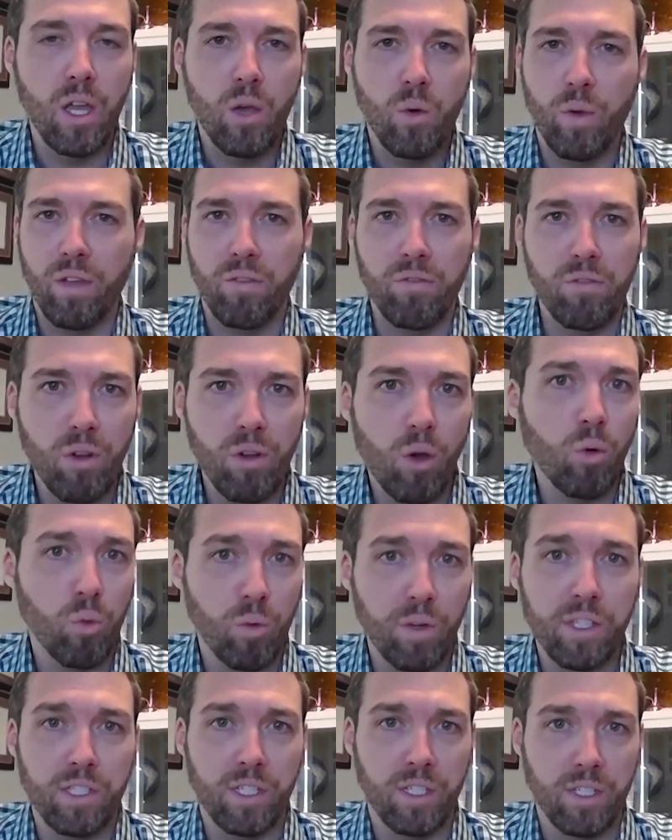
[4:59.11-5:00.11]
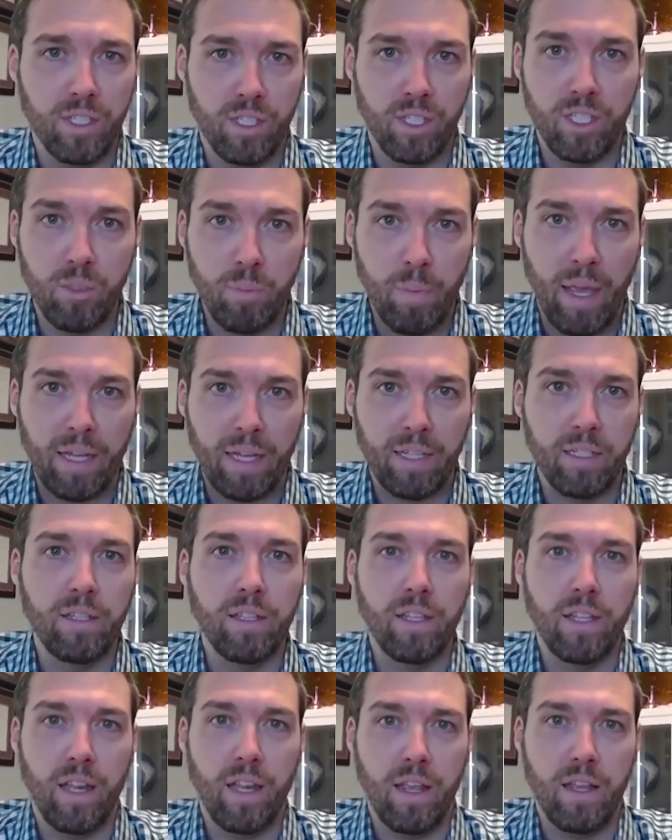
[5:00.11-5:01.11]
we have no reason to suspect
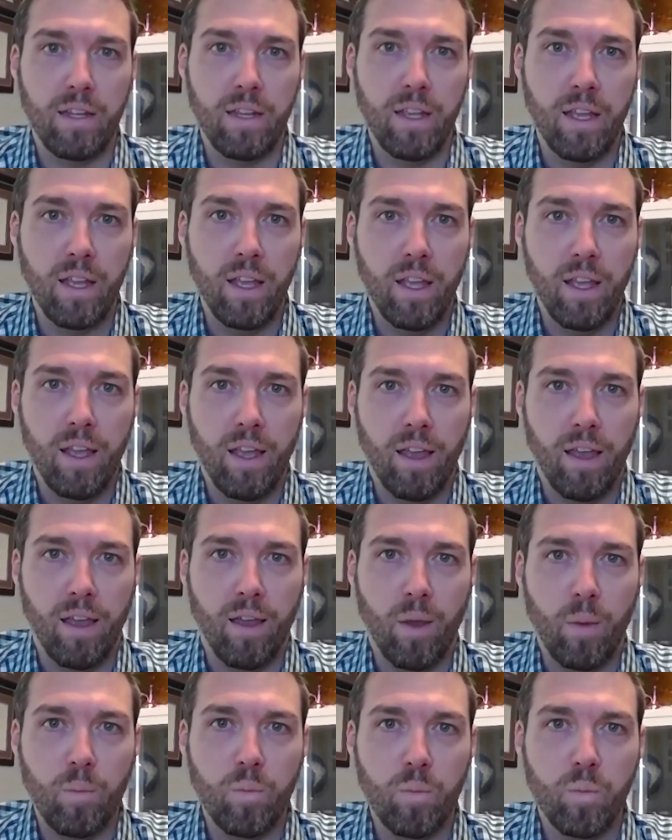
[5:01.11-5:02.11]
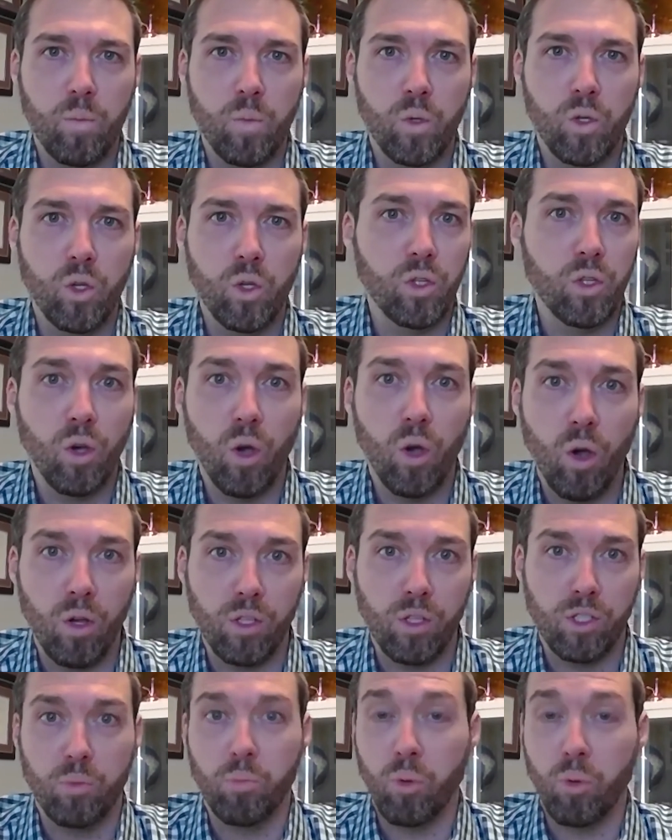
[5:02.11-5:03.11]
that it could
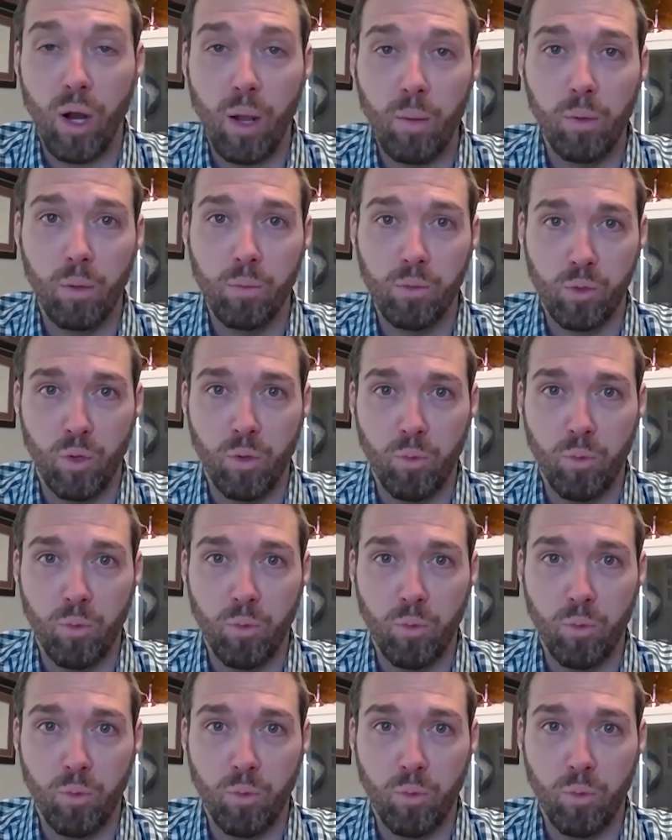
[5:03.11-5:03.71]
cause problems with